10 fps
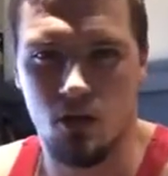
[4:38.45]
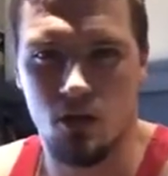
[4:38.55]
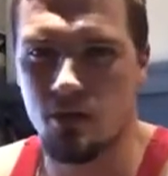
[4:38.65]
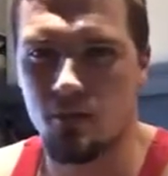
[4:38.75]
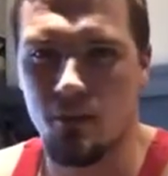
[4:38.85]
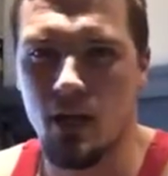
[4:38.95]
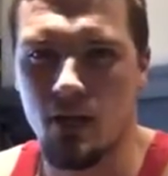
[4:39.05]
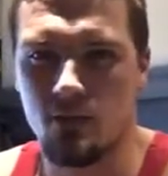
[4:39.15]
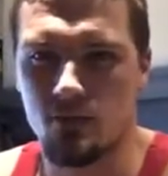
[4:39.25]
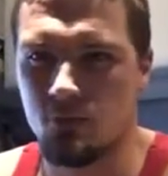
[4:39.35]
all your
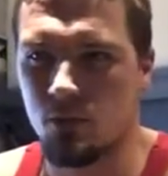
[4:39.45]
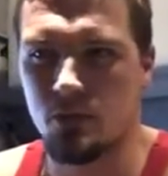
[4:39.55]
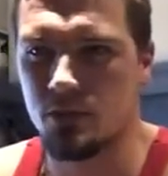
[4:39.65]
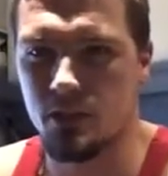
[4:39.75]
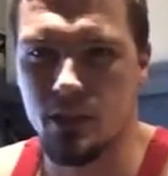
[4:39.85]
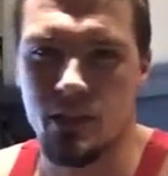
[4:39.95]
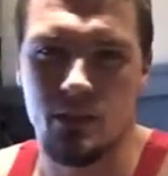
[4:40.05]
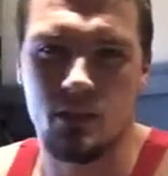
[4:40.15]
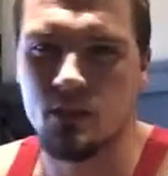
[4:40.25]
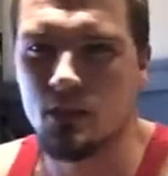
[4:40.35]
miles per state,